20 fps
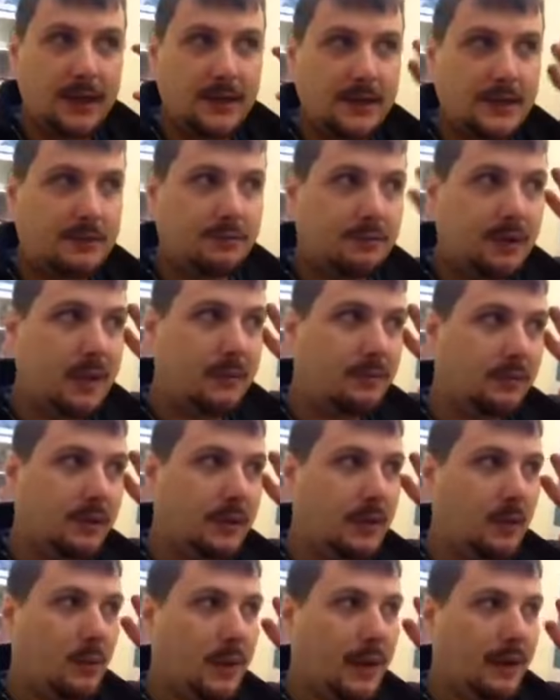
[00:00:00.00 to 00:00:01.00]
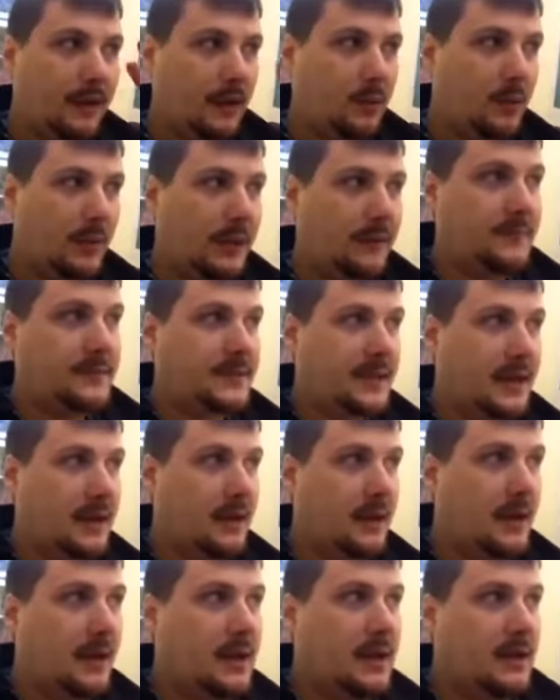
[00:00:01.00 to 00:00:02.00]
cerebral in a way, like where they've
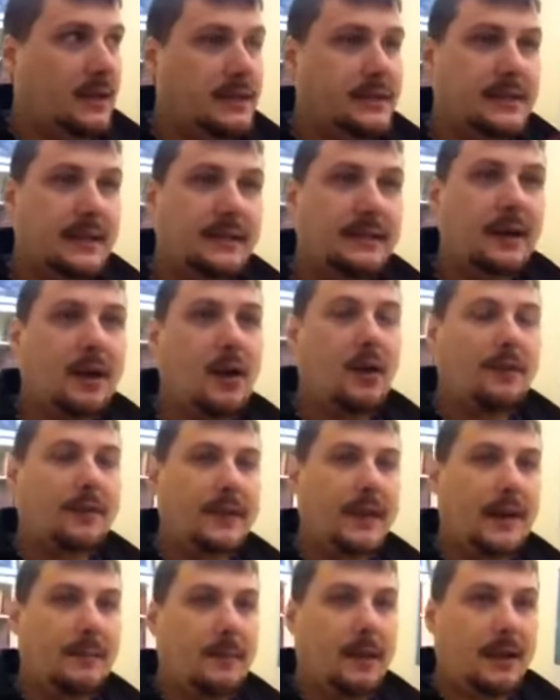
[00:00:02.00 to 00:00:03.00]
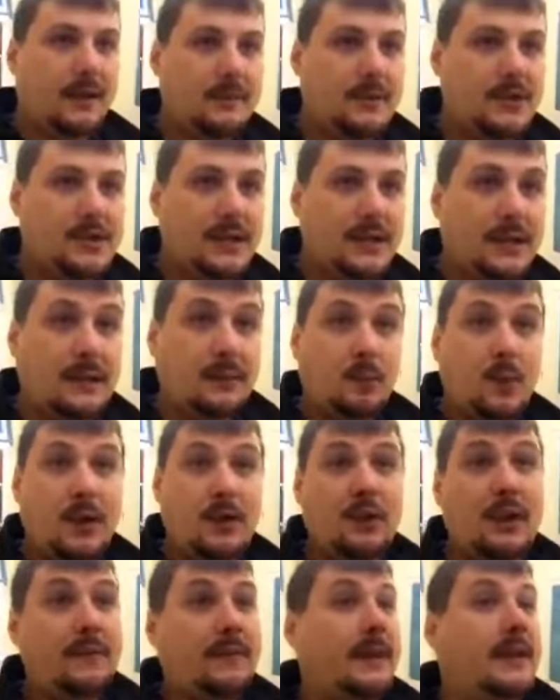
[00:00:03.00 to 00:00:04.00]
said, set the whole thing up like a machine where
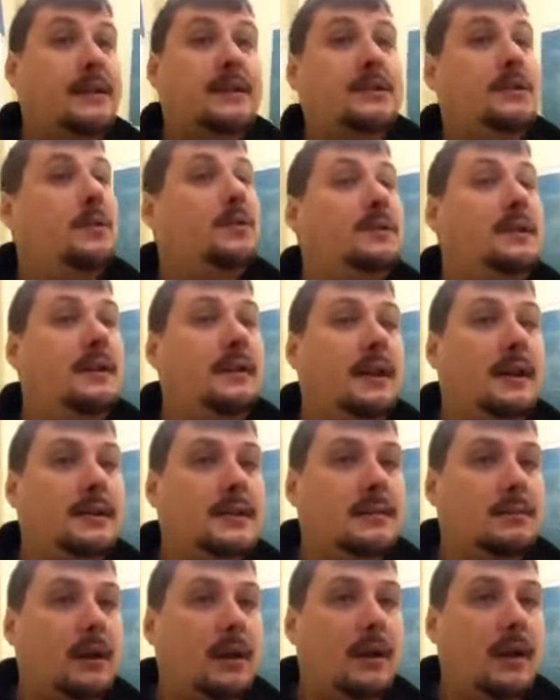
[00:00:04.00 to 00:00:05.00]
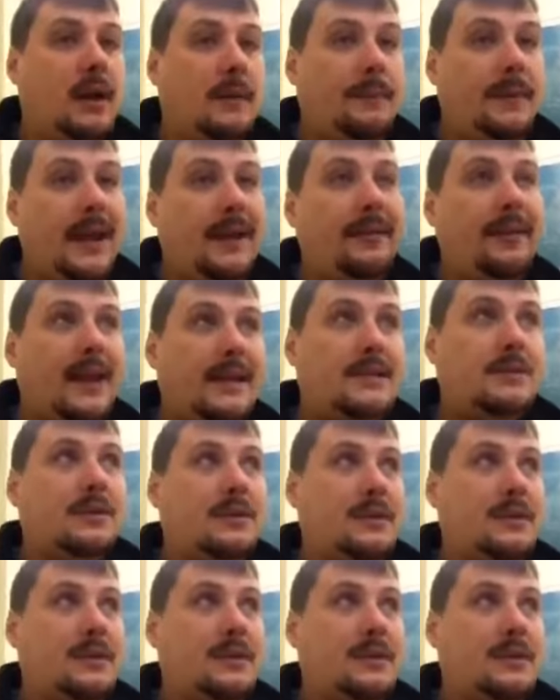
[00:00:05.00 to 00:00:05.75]
you never need to talk to your customer. And that's